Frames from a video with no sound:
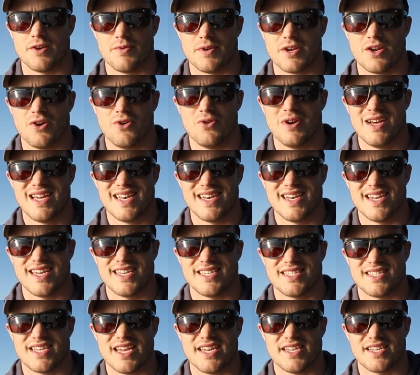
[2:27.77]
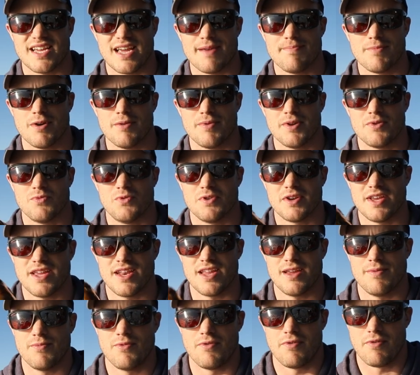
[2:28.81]
there we go. Nice daytime burbot, and we'll get
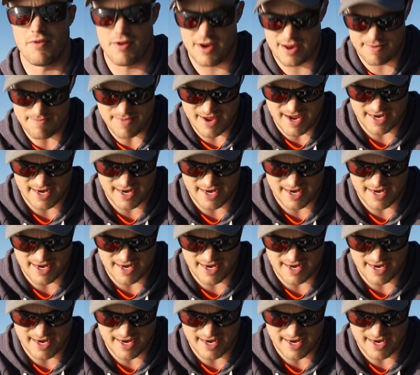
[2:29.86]
him right